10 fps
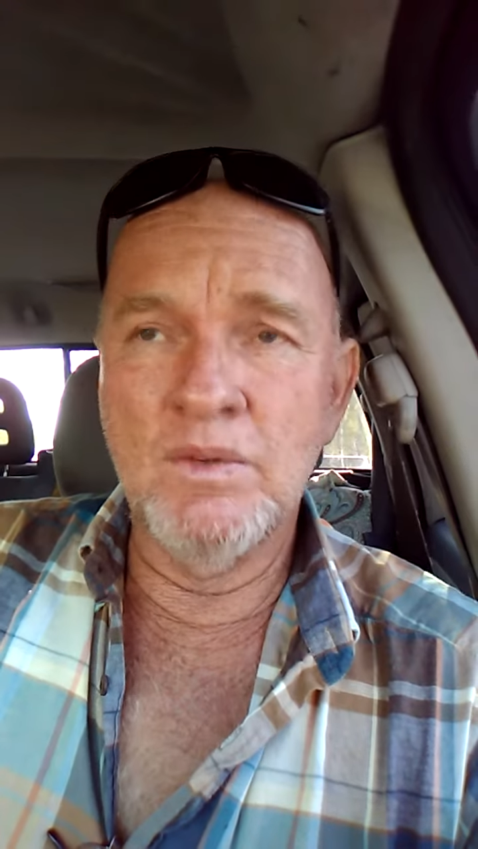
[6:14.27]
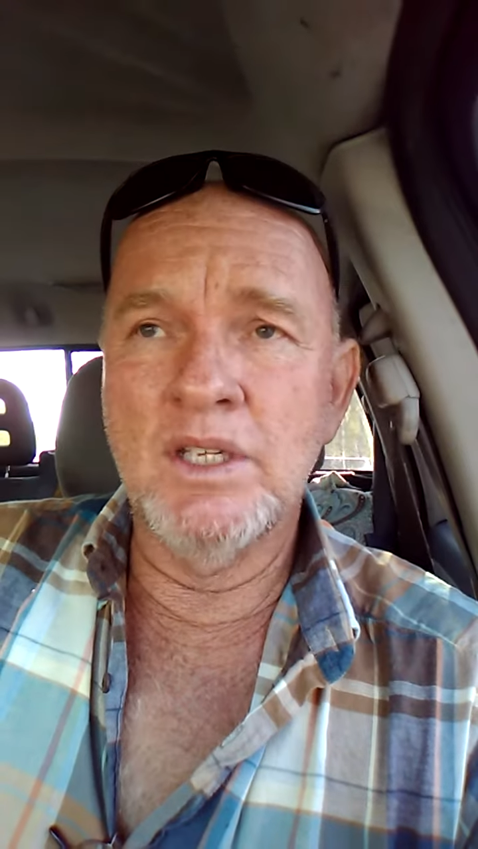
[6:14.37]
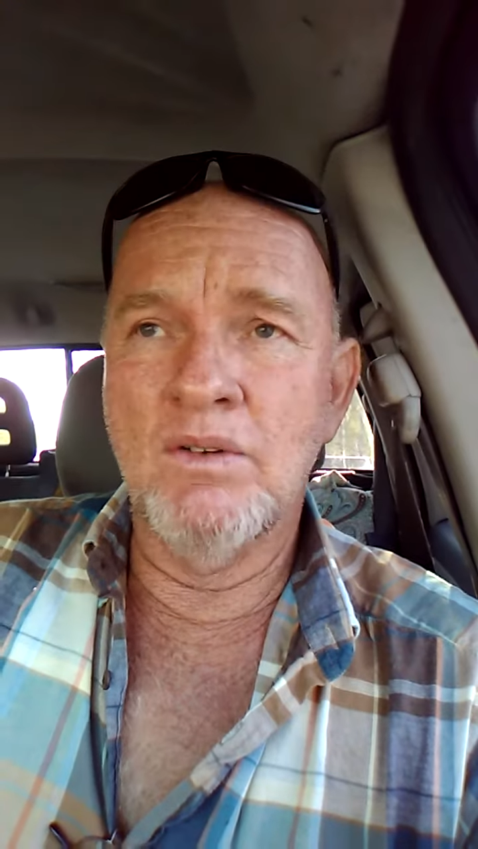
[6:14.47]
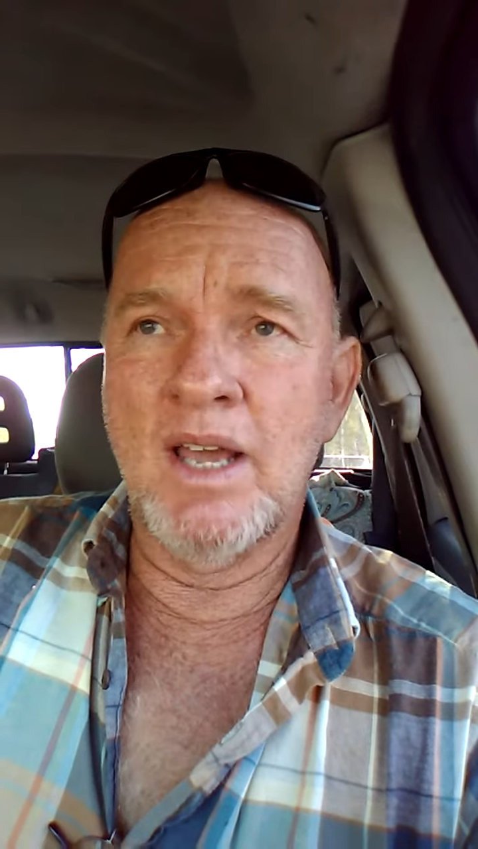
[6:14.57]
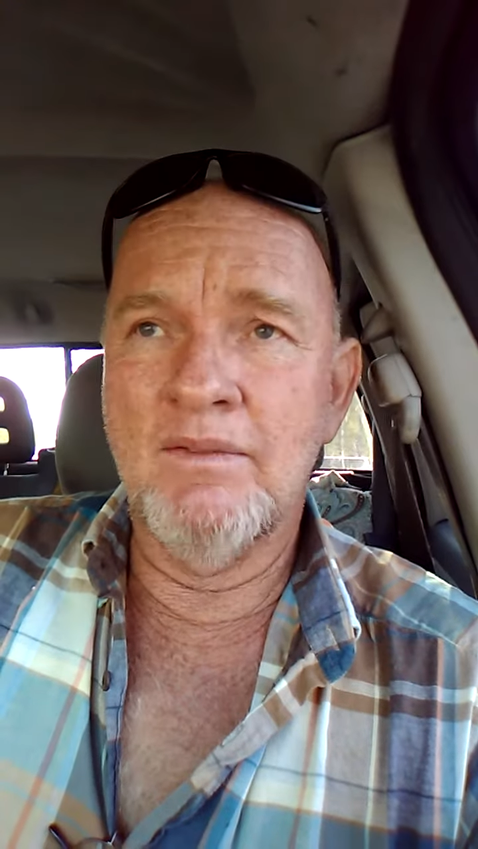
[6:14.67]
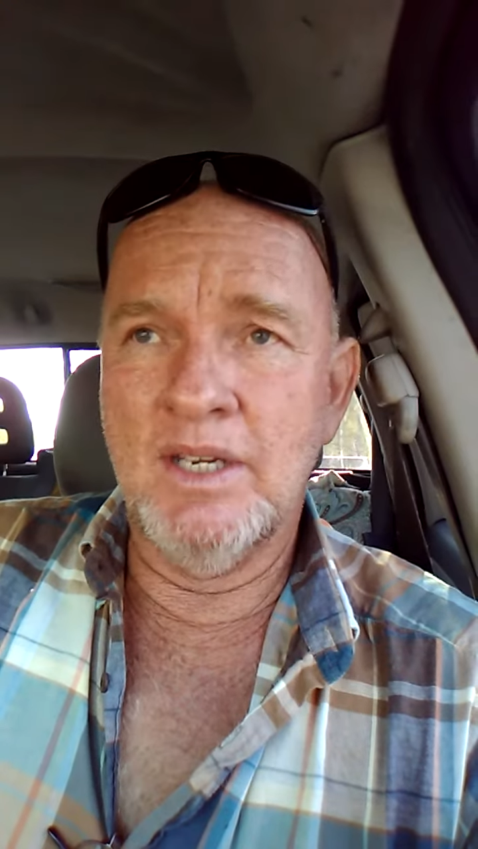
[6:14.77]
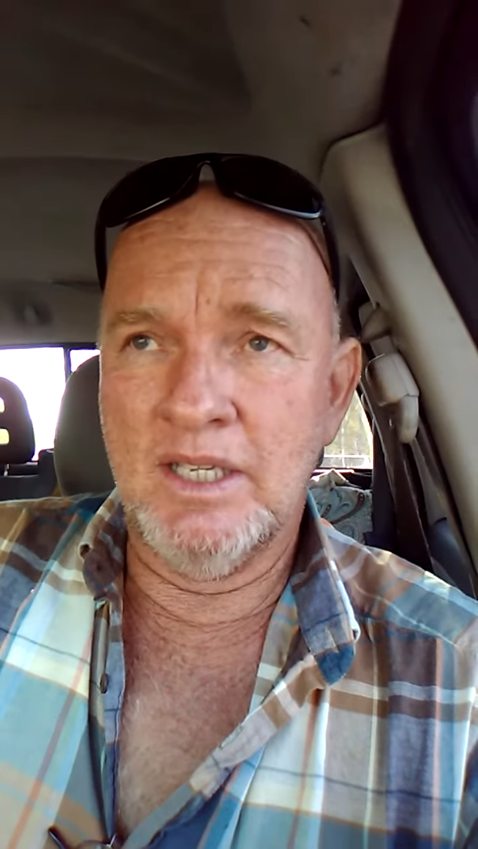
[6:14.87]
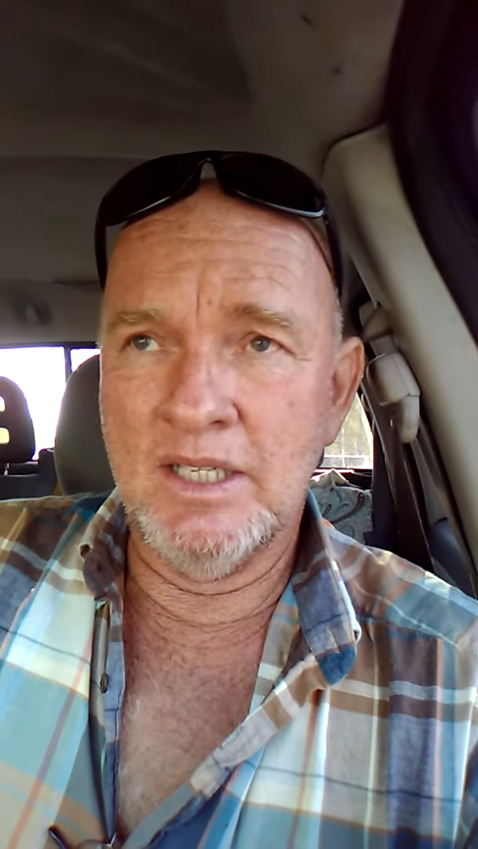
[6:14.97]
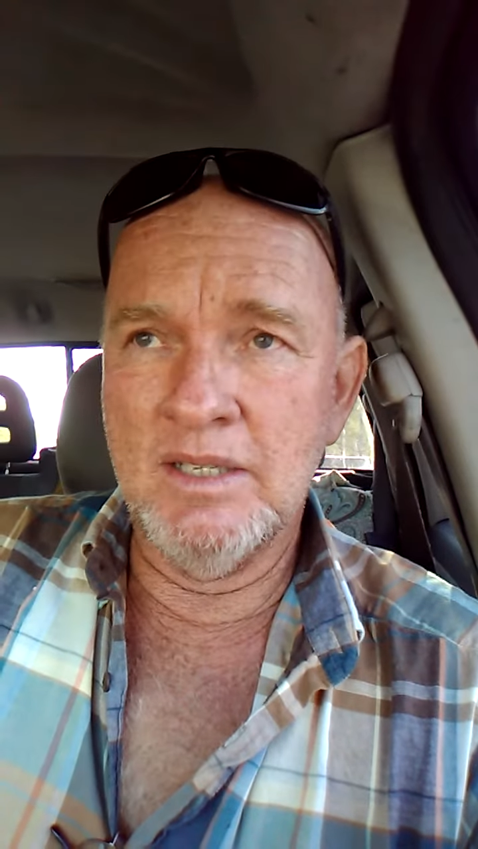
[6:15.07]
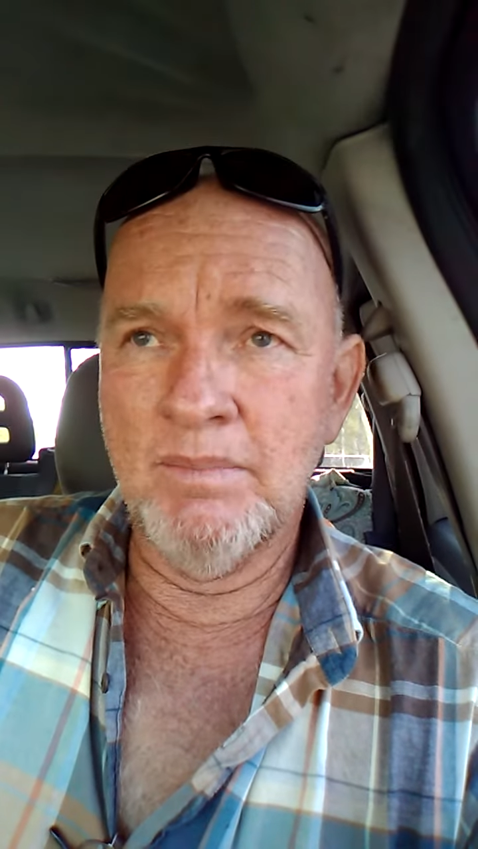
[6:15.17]
We don't have
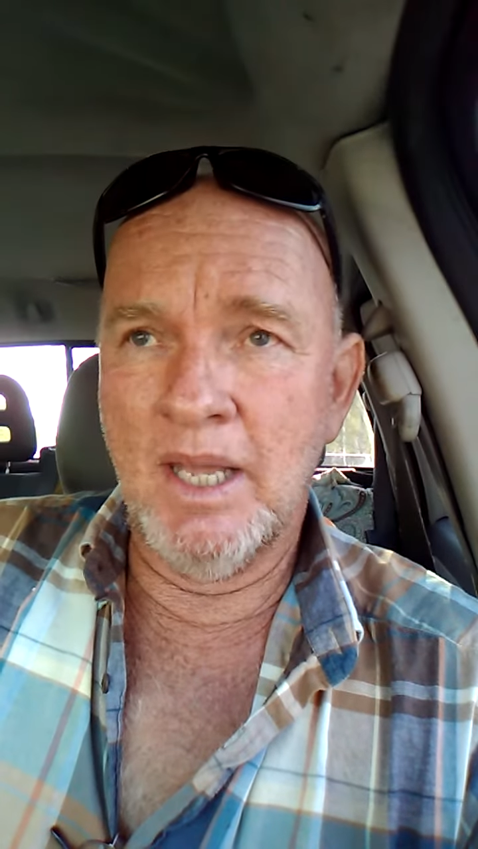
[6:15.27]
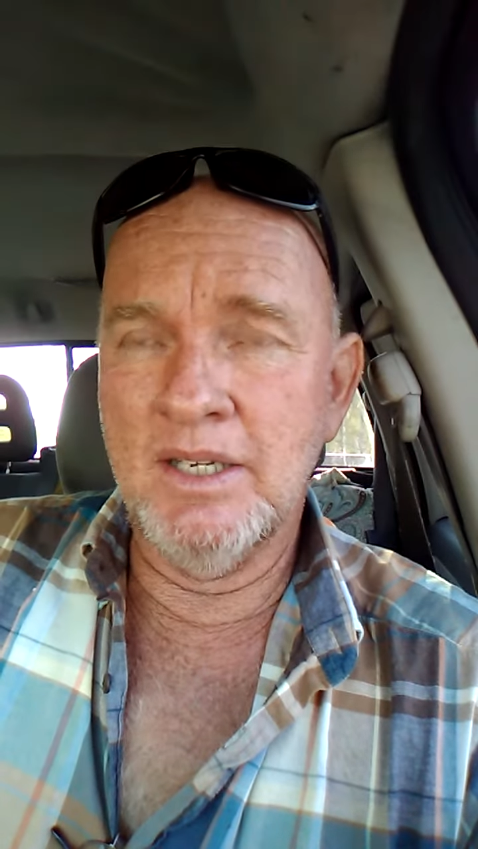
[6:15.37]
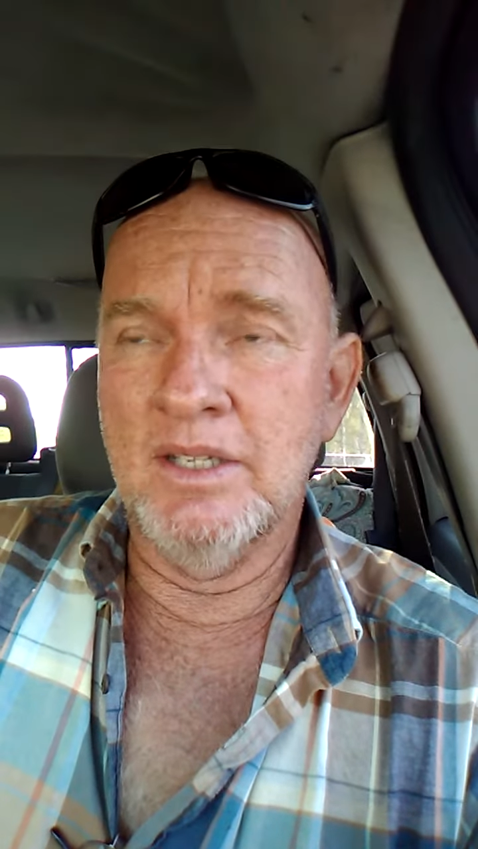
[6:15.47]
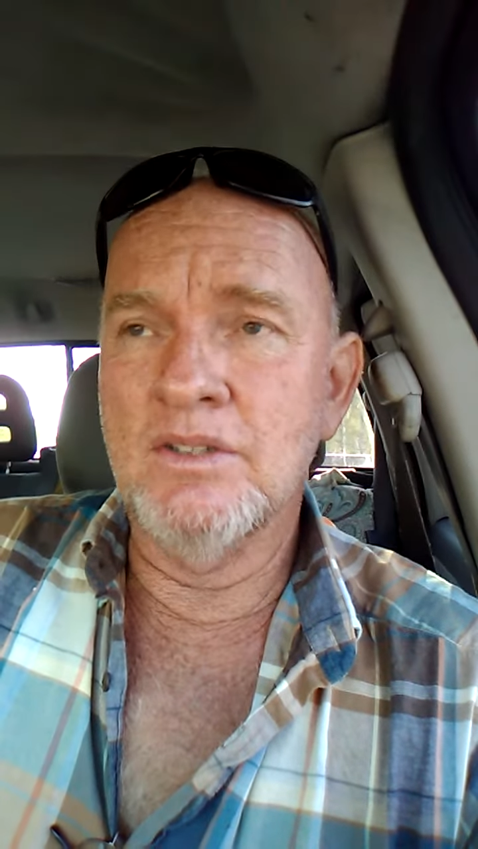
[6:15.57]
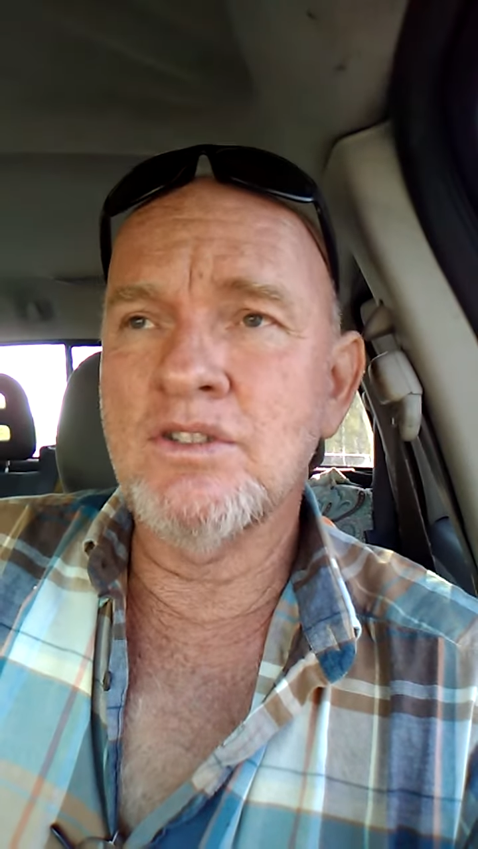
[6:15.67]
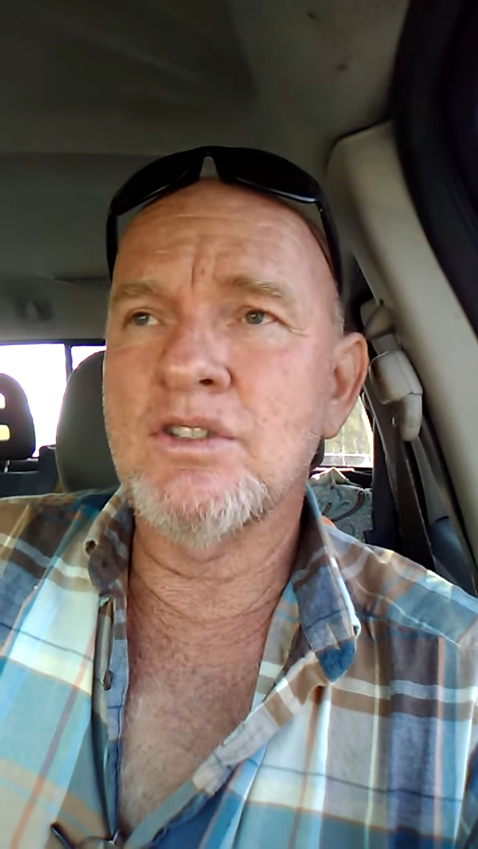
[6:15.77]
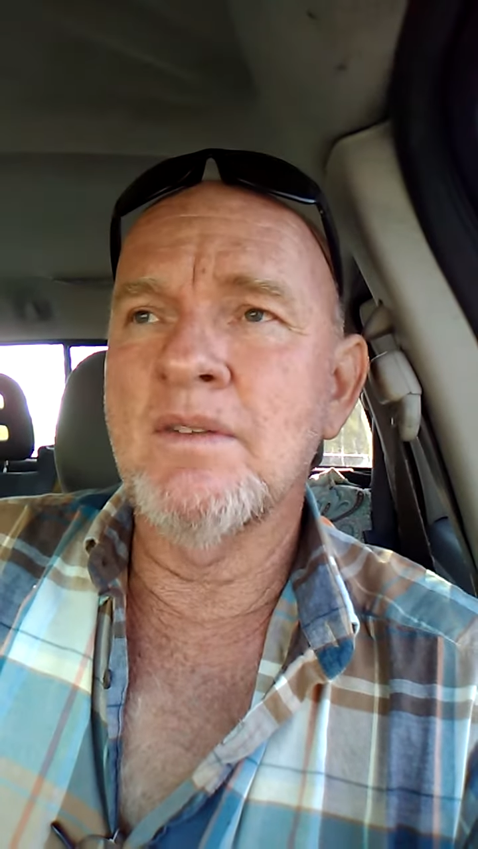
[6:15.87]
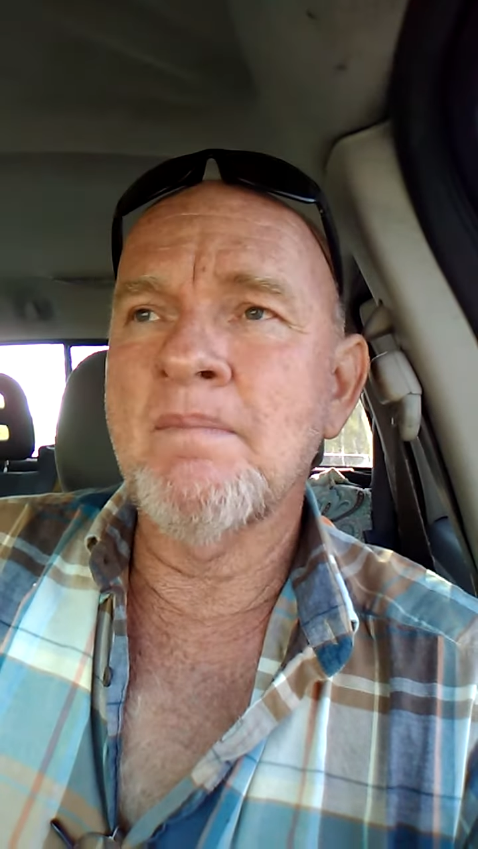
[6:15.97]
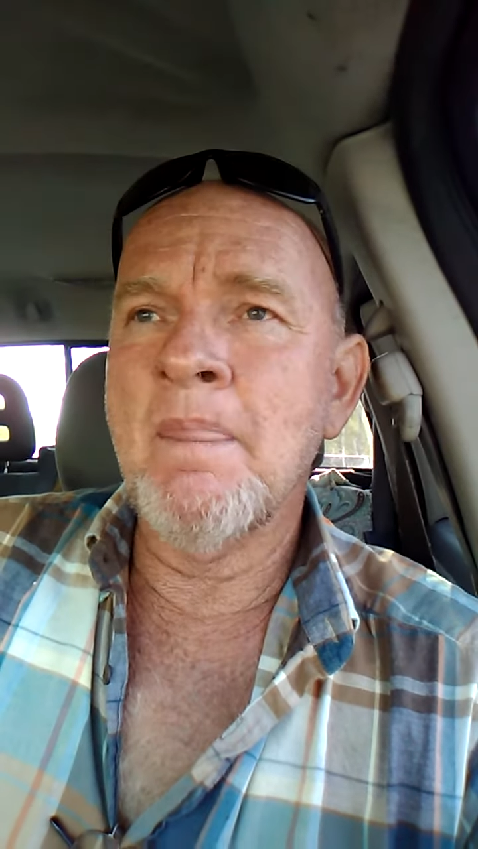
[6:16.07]
any independents